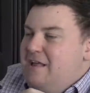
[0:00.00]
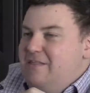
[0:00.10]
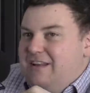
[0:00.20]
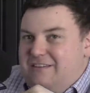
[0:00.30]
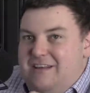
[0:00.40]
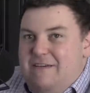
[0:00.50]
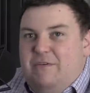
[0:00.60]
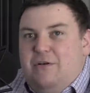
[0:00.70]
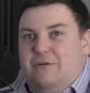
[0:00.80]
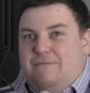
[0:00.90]
that's
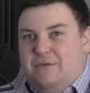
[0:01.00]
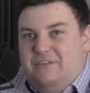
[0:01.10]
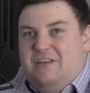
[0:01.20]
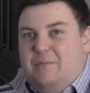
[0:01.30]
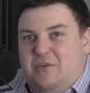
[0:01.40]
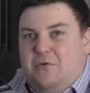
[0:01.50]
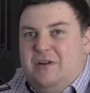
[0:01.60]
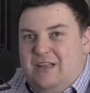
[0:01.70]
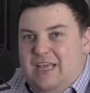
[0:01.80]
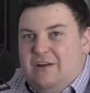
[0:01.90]
difficult for
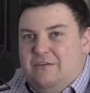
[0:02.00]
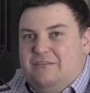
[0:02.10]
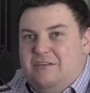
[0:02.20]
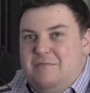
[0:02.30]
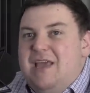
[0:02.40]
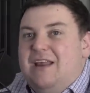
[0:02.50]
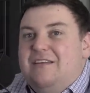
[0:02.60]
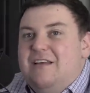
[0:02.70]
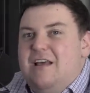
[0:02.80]
subsequent leaders to meet.